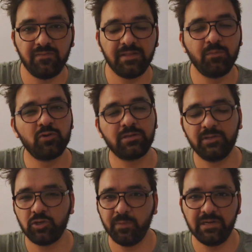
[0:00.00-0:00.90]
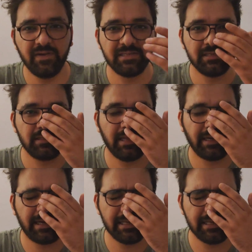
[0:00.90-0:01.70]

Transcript: well with most of the Xiaomi devices. Like